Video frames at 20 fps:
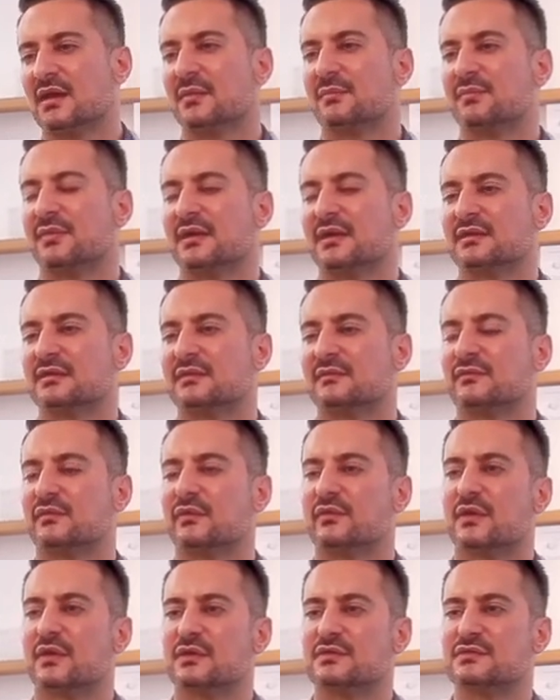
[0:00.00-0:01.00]
But for
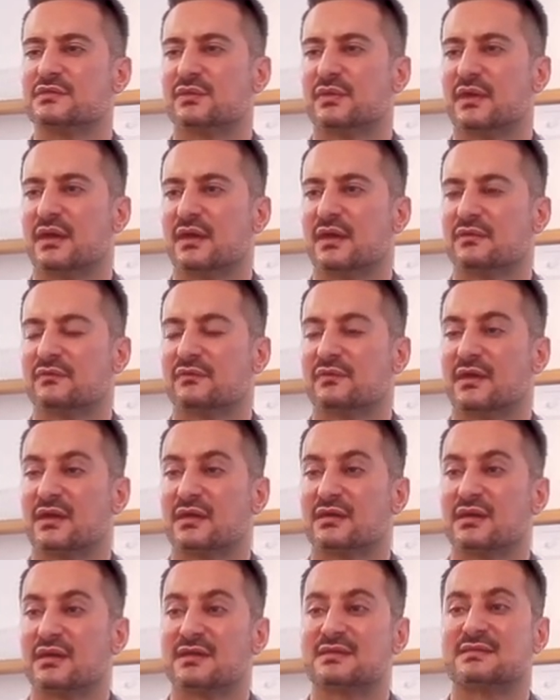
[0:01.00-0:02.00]
those who have
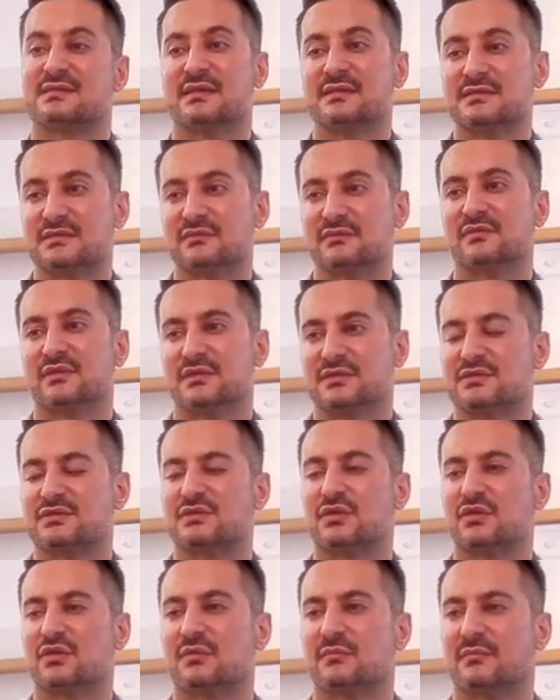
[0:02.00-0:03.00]
an excessively
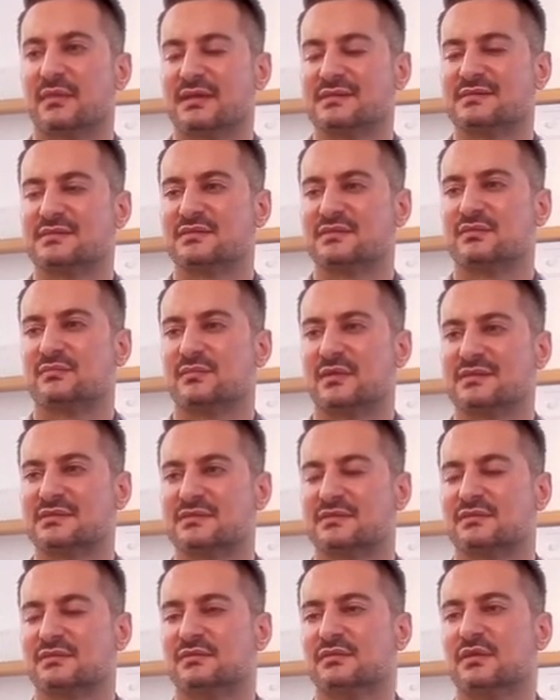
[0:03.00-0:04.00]
strong masseter
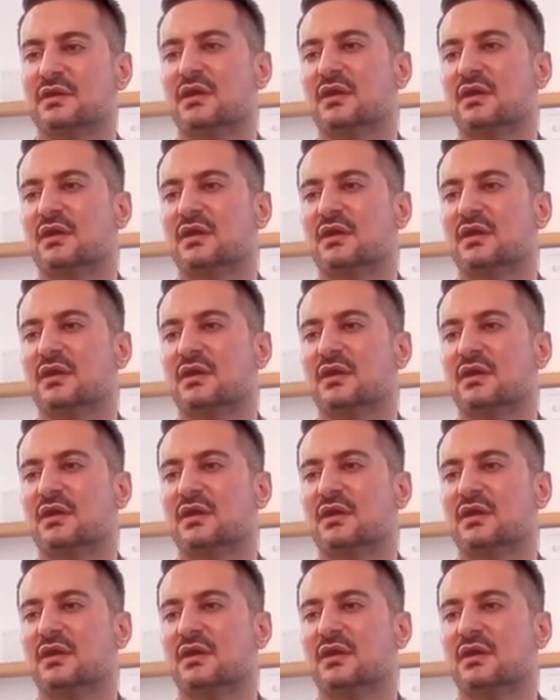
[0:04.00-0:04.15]
muscle,